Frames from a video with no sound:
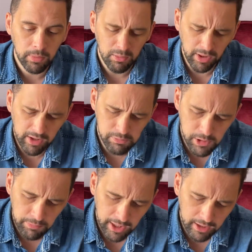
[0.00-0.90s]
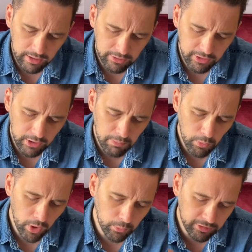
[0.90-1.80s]
I think I'm jumping ahead here. So number
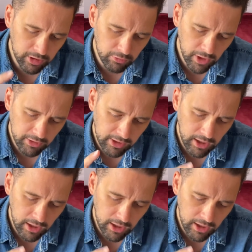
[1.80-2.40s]
1 was converting